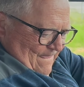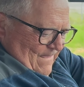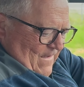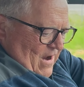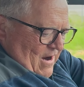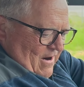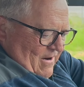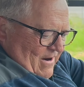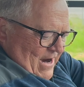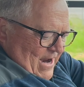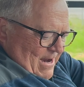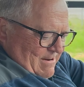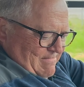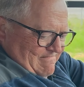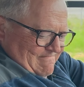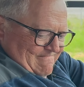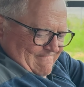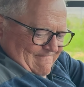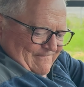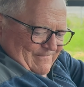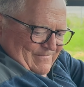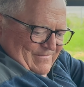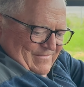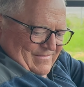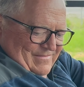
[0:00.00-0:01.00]
All right.
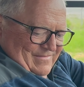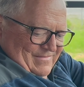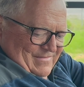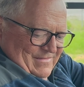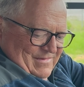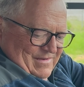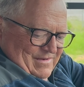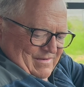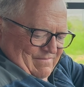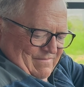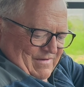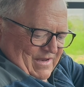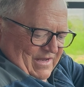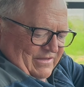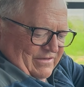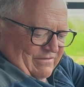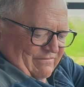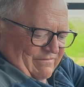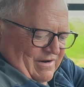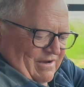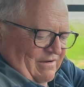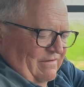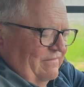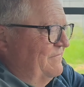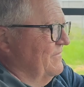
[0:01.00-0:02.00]
Hit the
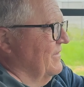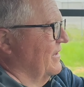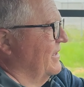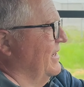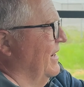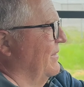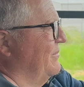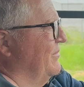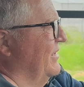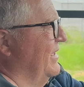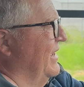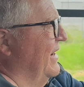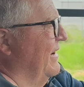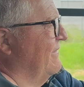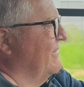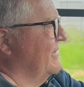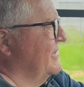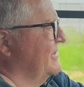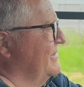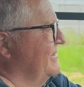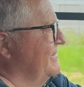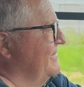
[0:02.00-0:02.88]
road for a couple hours.